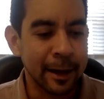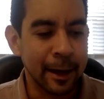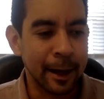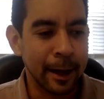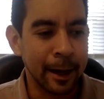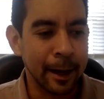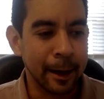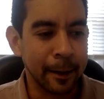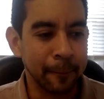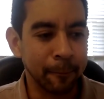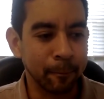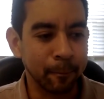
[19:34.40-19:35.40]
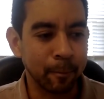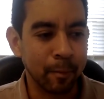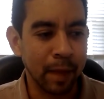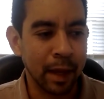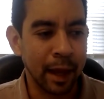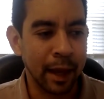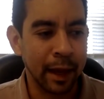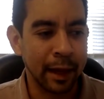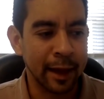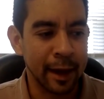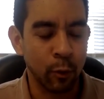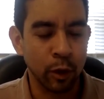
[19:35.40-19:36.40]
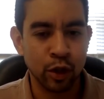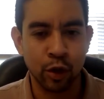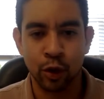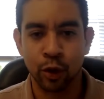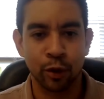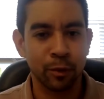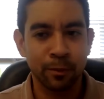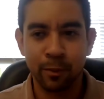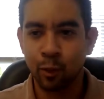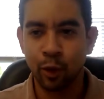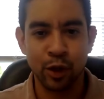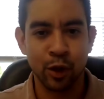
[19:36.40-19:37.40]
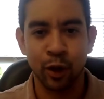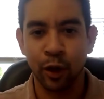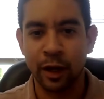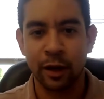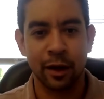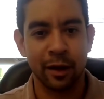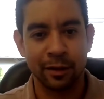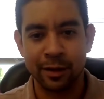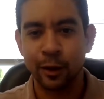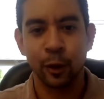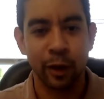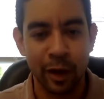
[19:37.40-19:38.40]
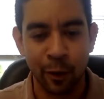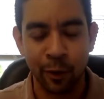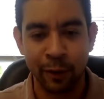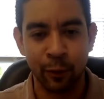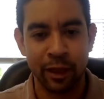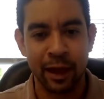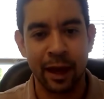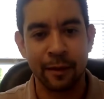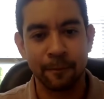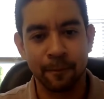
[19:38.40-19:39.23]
And kind of what you're looking to do, with that.